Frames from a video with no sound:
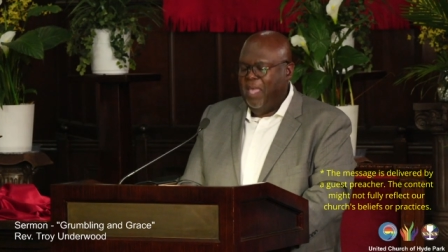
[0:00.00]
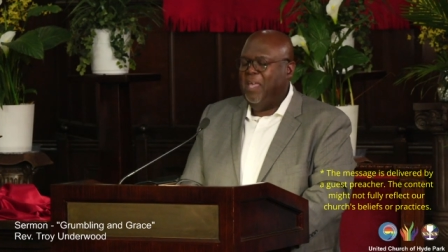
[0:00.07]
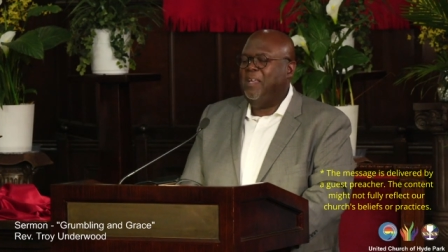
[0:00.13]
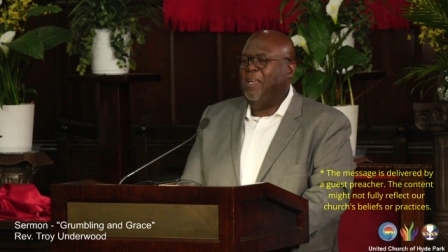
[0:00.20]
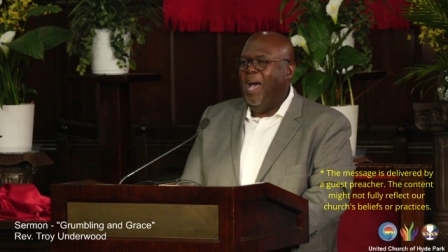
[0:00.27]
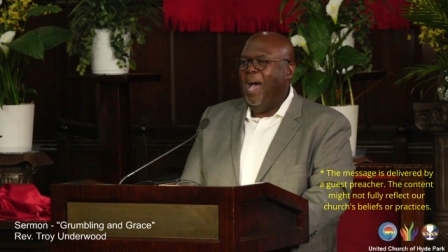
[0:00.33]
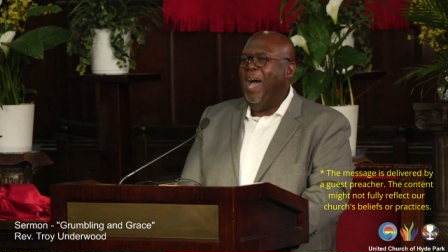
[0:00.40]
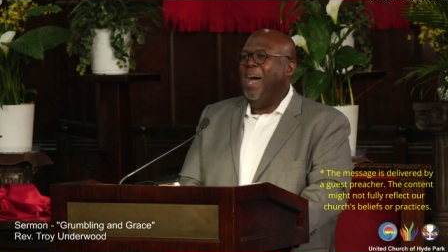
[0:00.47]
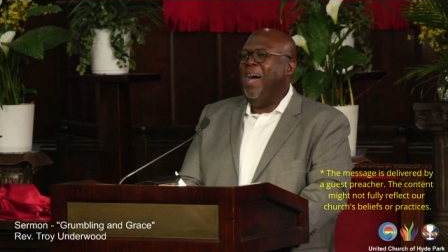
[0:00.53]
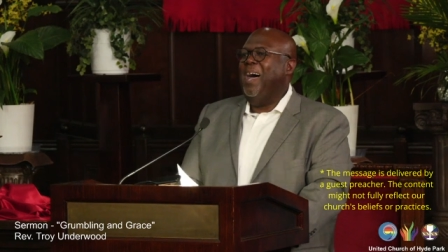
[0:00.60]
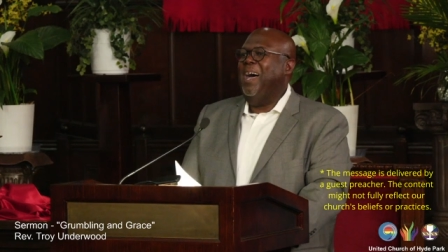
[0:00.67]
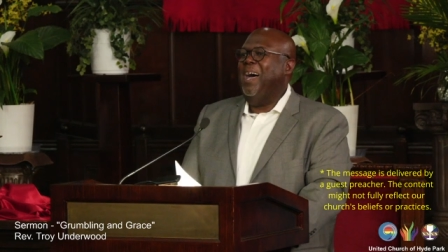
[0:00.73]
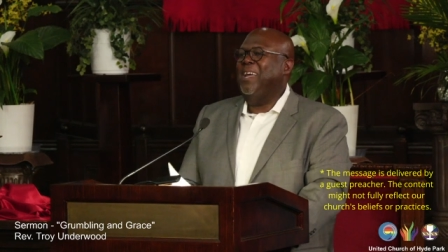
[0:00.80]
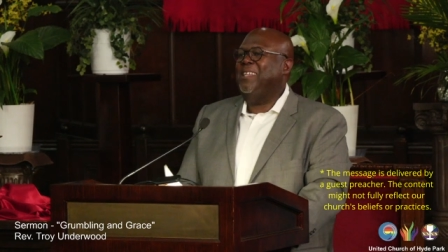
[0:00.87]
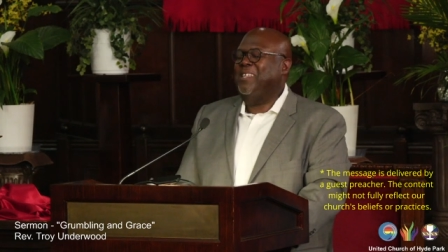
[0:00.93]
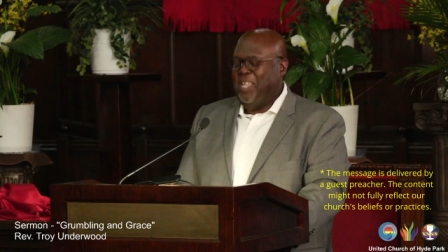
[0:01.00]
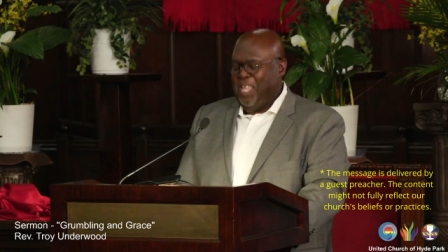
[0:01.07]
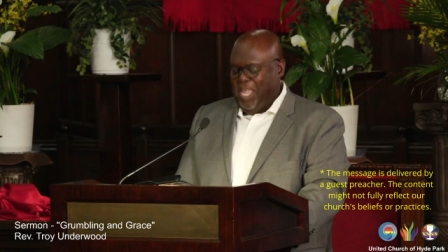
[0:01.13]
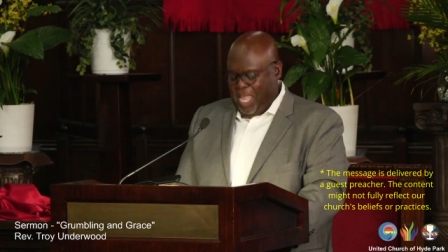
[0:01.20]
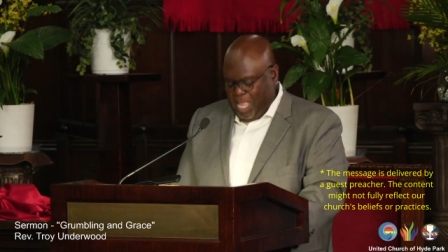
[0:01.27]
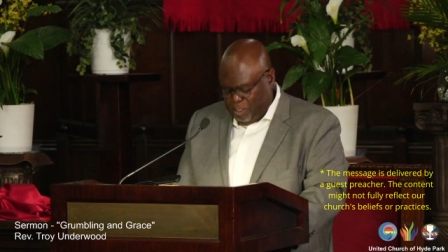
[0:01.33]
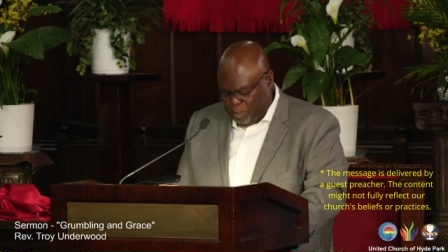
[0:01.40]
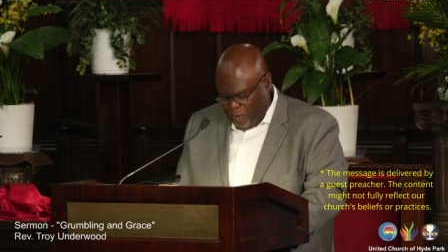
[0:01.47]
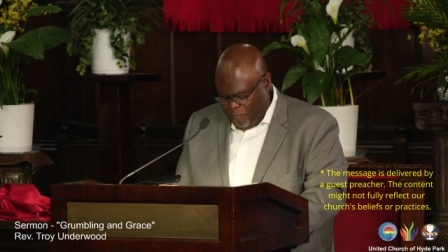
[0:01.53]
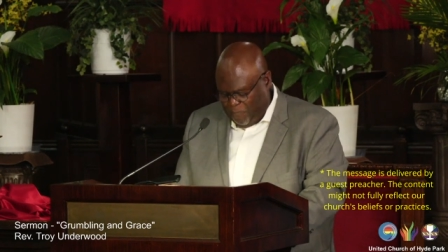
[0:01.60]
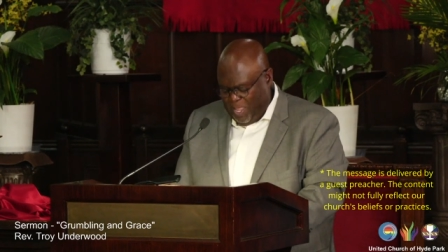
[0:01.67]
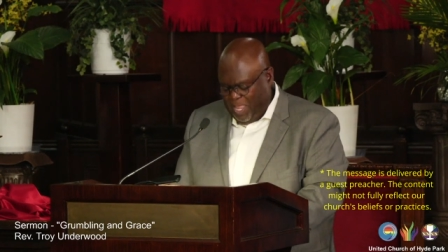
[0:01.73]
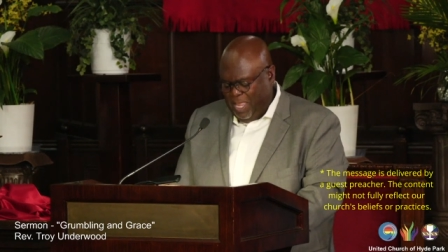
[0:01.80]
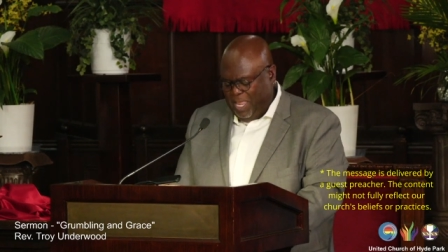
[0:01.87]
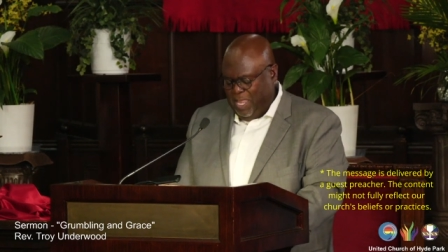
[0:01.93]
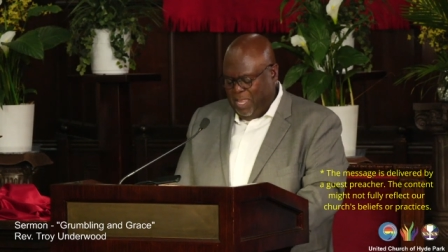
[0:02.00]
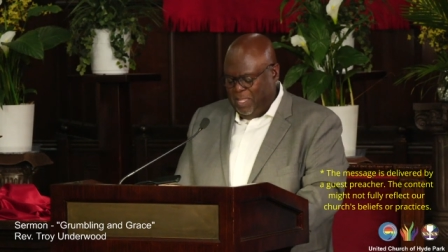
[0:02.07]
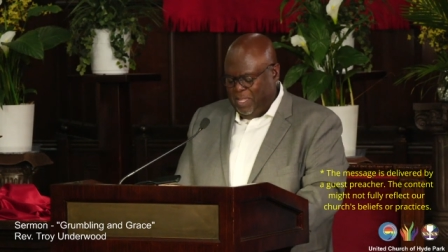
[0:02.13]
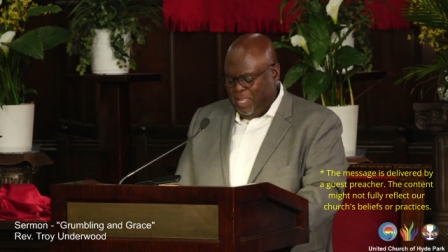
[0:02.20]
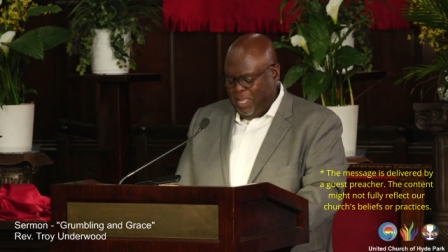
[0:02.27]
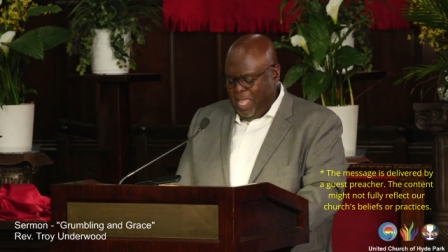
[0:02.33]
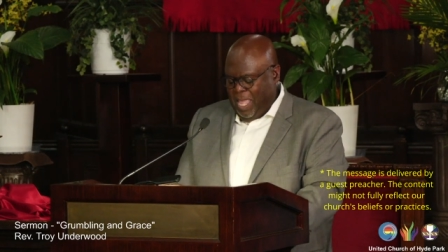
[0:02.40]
God intervened.